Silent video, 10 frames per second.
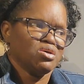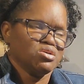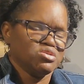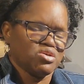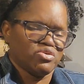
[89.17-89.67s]

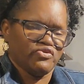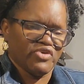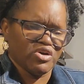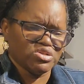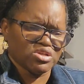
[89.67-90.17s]
So the
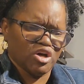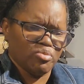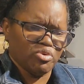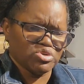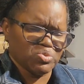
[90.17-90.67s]
first
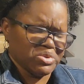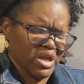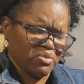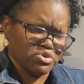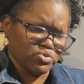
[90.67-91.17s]
couple was when I
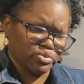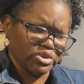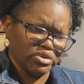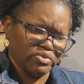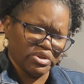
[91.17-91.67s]
was
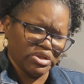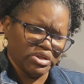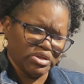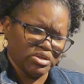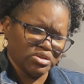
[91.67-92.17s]
really, really
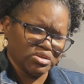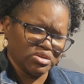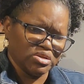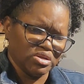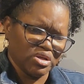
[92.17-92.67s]
young.
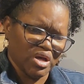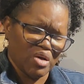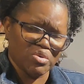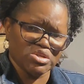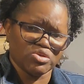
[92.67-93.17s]
I
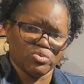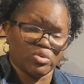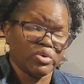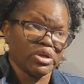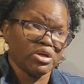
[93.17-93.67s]
was
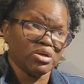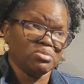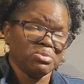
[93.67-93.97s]
growing up.